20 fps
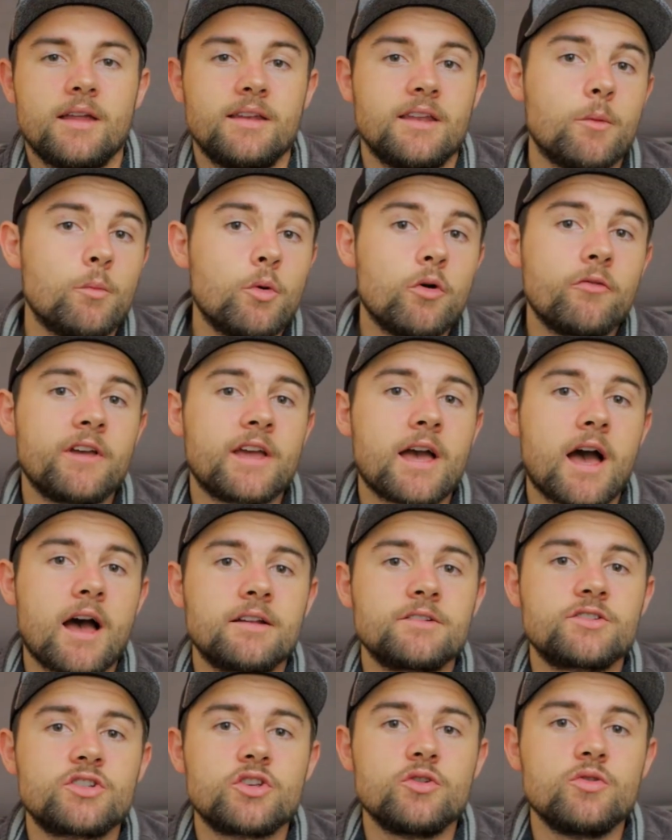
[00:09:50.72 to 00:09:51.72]
Now moving
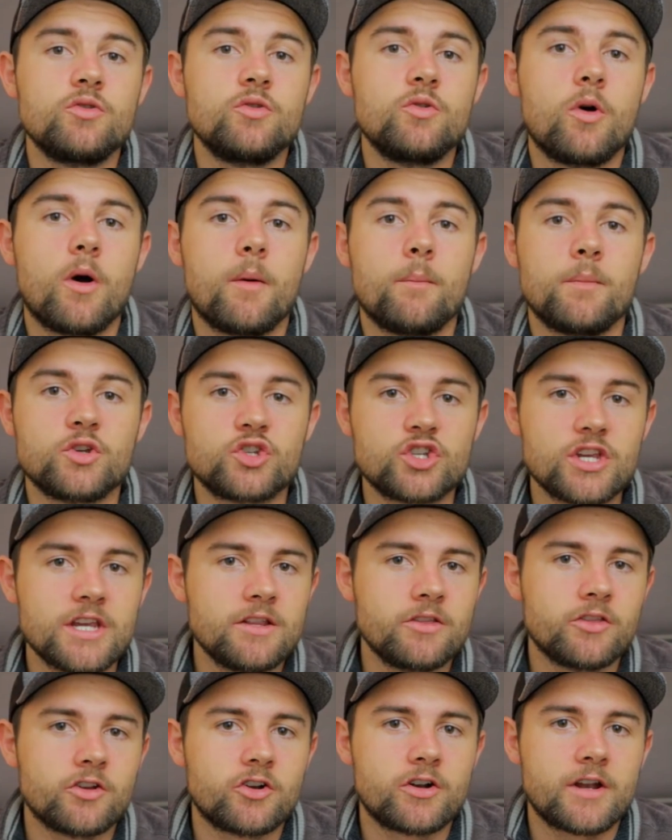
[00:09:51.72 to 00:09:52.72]
on to
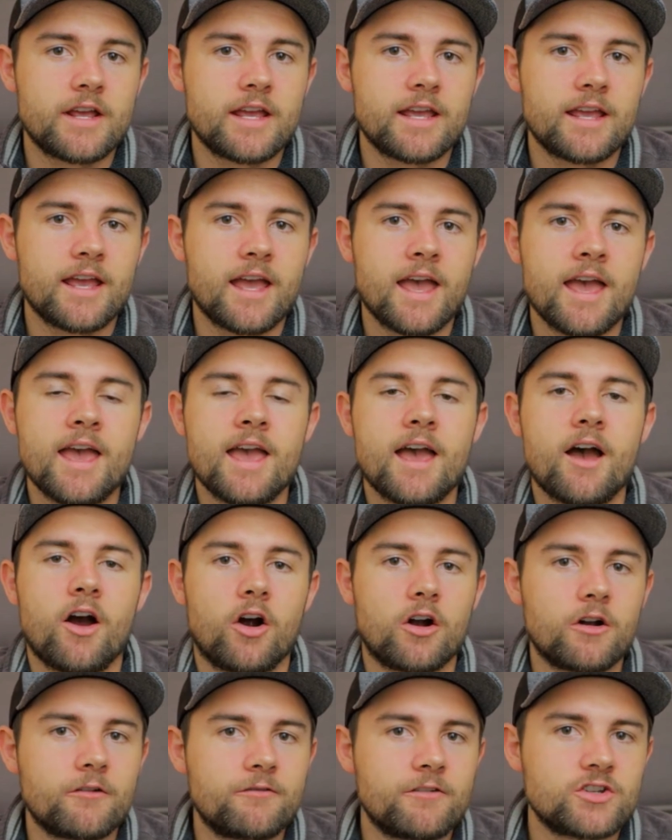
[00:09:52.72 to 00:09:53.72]
machine learning,
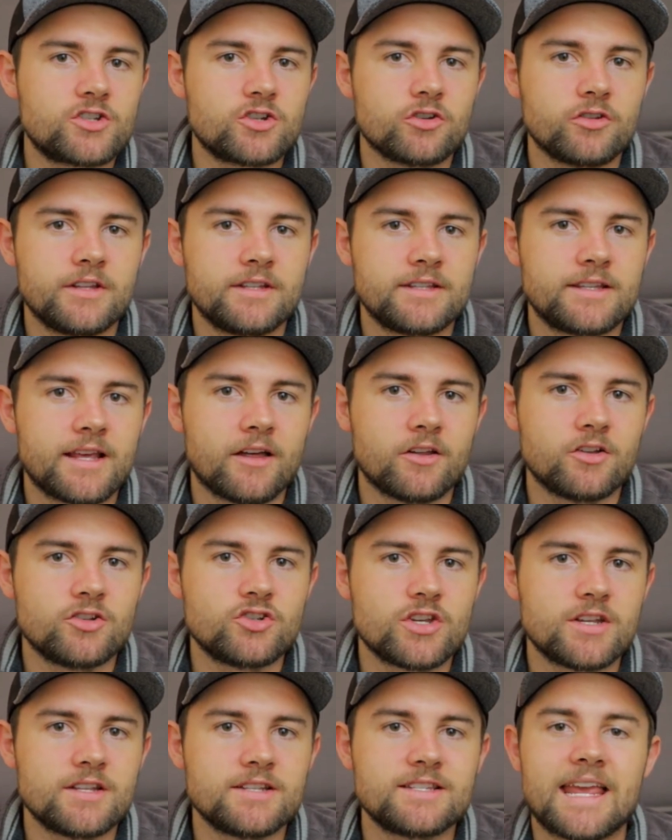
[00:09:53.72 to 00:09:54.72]
artificial
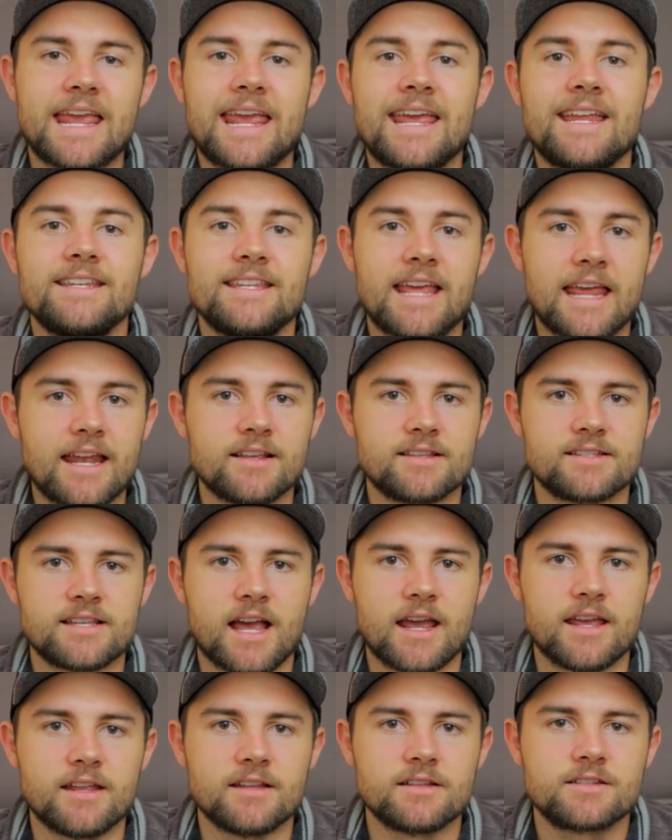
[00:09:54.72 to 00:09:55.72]
intelligence, and data
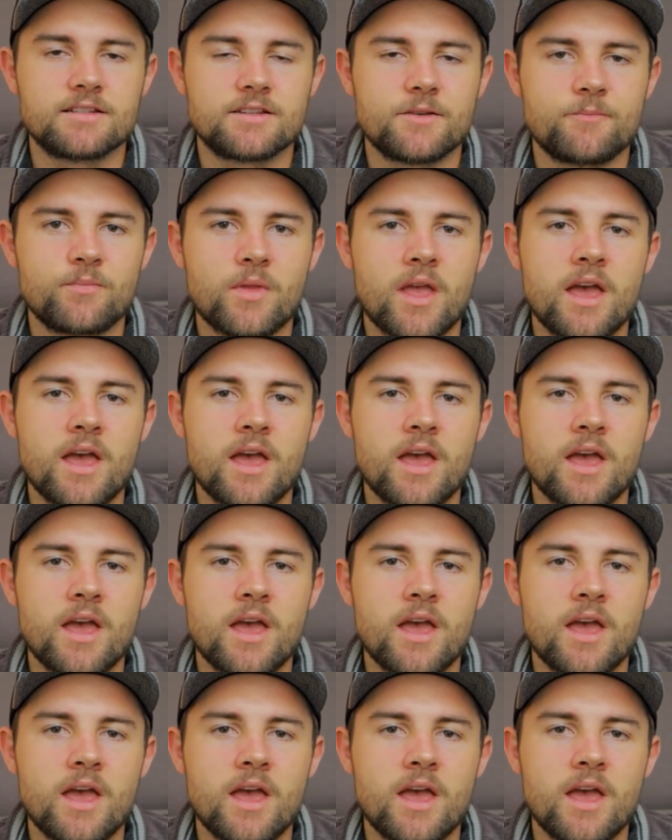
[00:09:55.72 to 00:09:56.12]
science.